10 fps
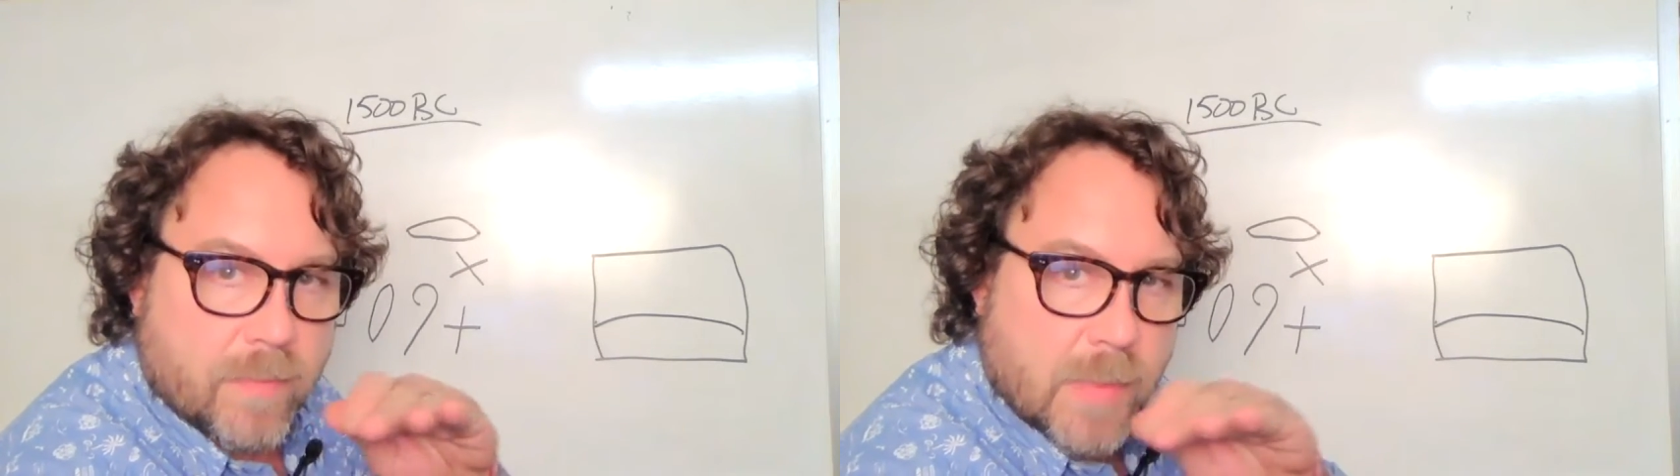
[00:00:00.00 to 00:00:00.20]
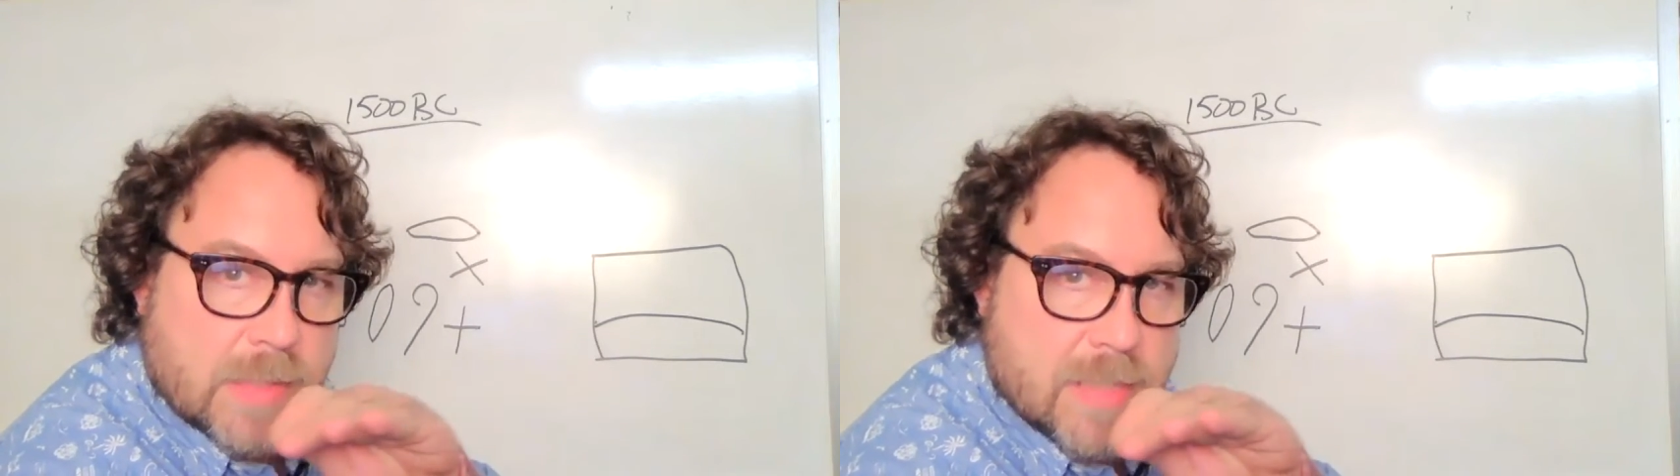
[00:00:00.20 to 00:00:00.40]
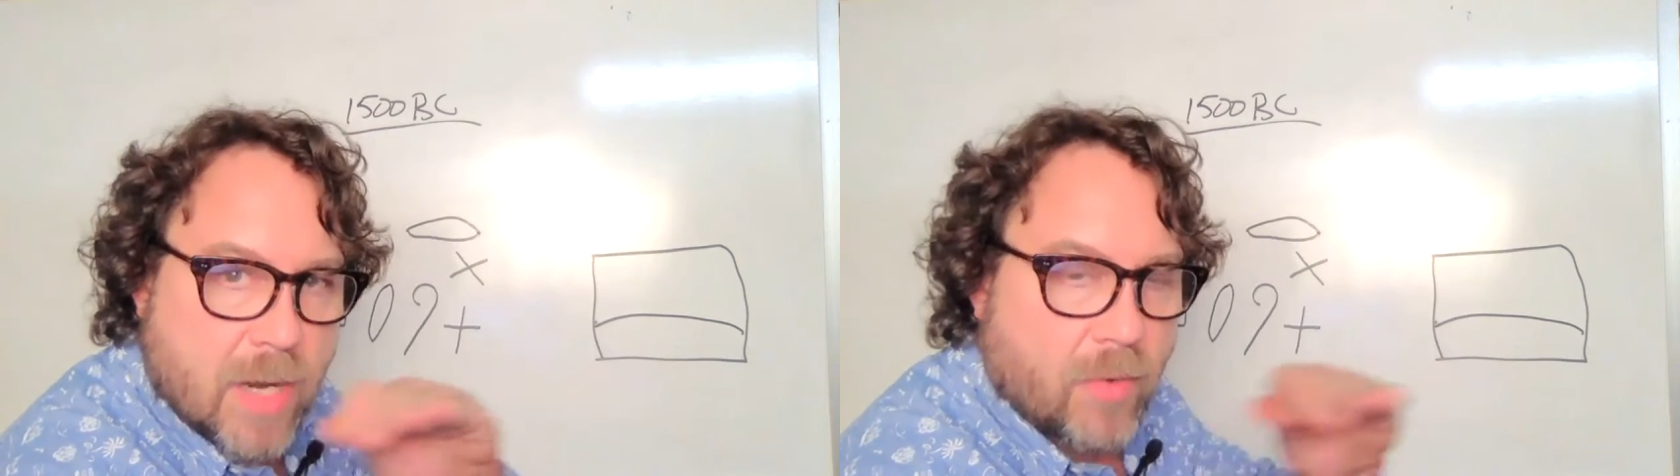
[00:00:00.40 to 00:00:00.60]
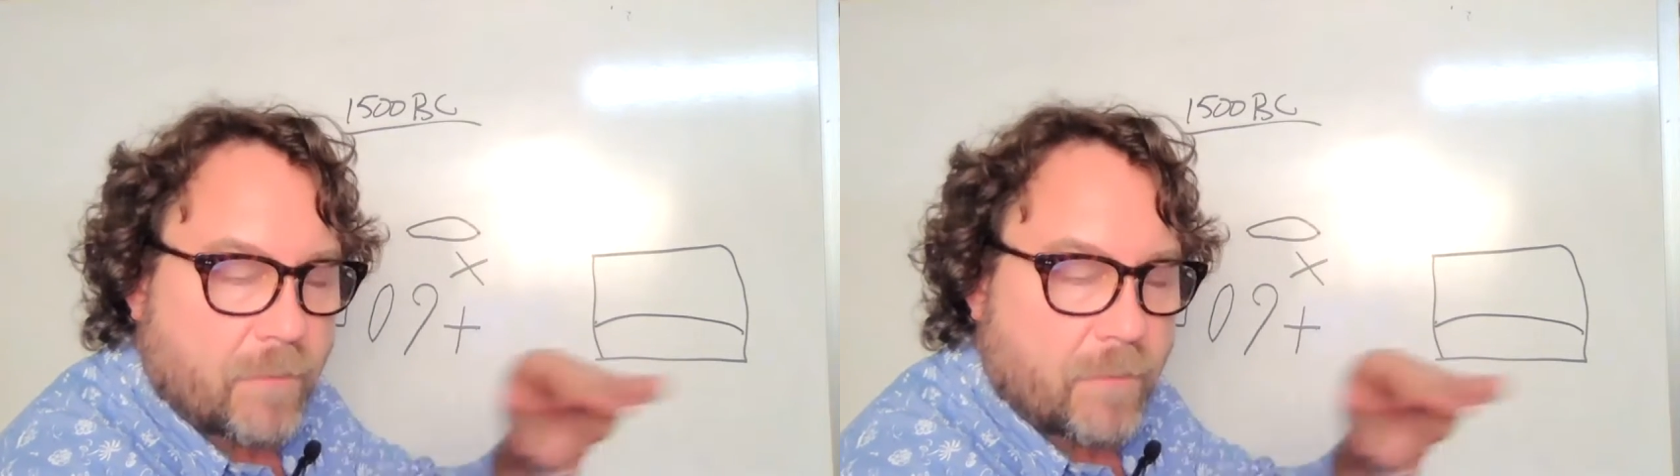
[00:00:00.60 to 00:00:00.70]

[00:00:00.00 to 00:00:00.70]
the terra